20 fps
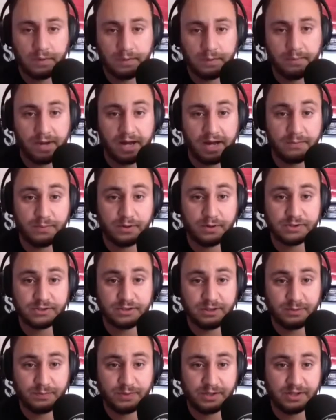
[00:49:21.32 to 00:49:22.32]
My
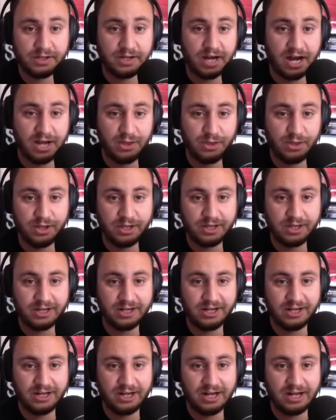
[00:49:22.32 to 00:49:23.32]
personal opinion, I
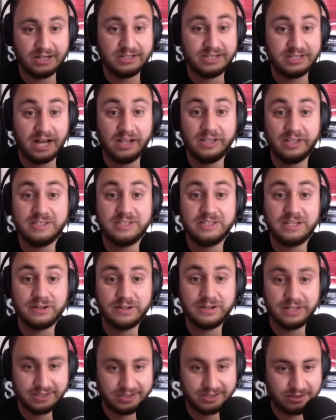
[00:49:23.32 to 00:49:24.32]
think Dolly
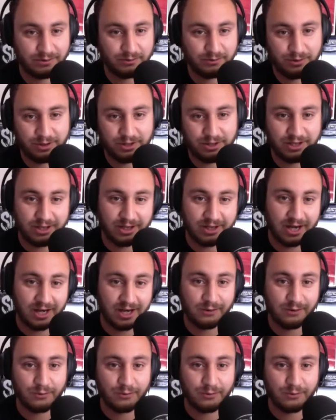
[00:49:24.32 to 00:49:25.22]
Dearest would need